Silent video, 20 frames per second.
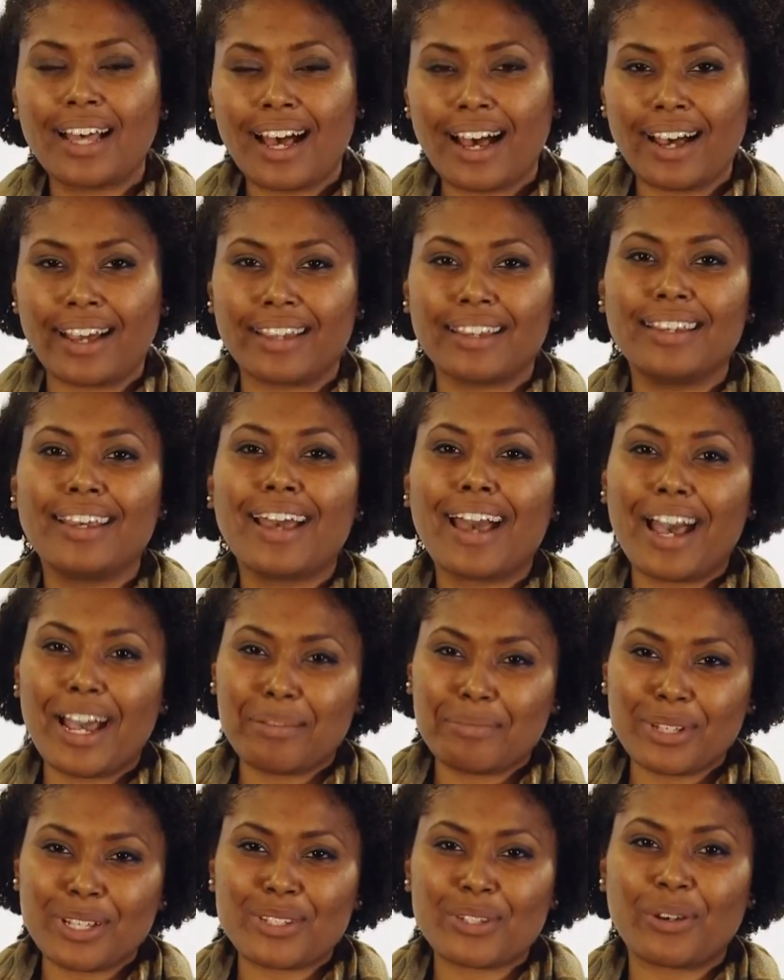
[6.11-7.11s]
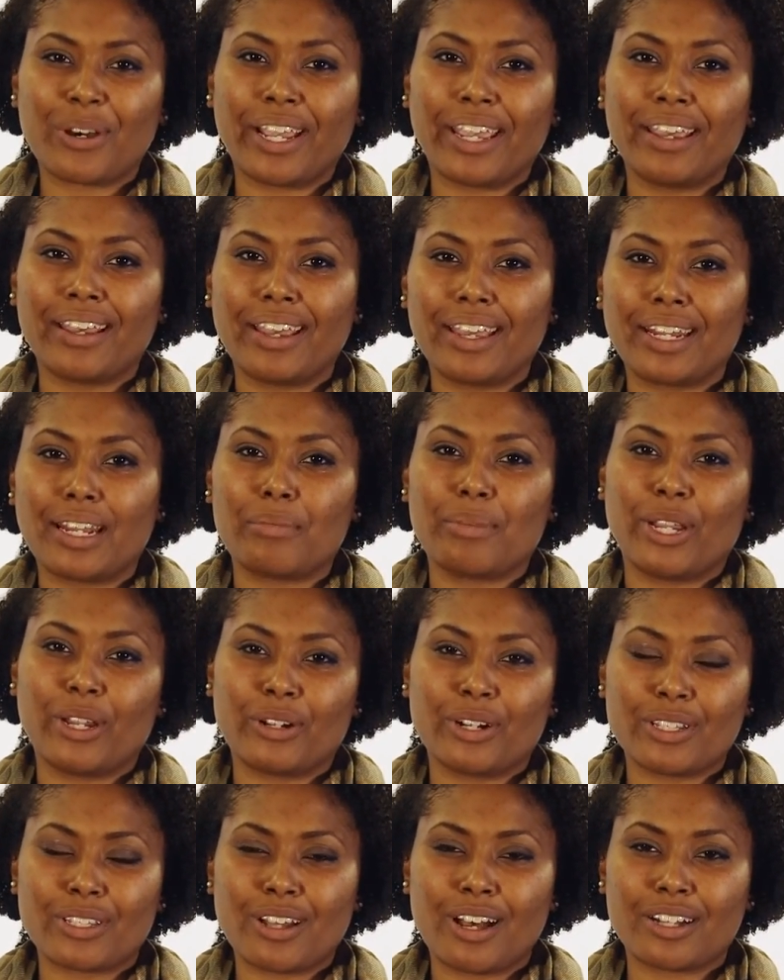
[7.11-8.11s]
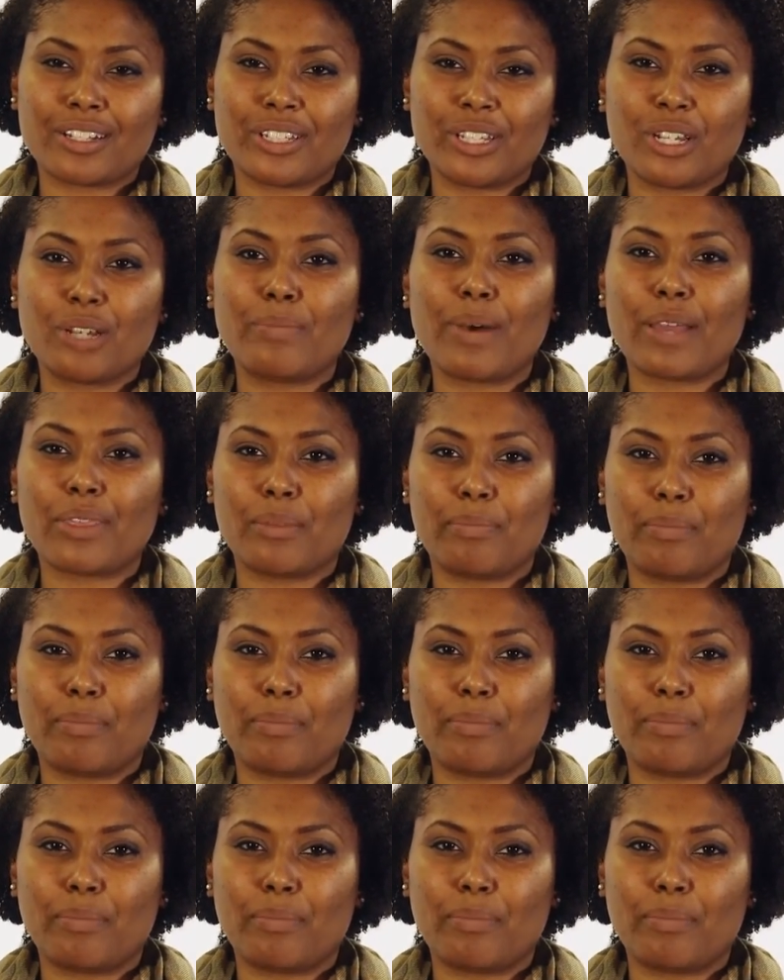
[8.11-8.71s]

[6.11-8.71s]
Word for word: Hi, I'm Latoya, and I'm here to talk to you about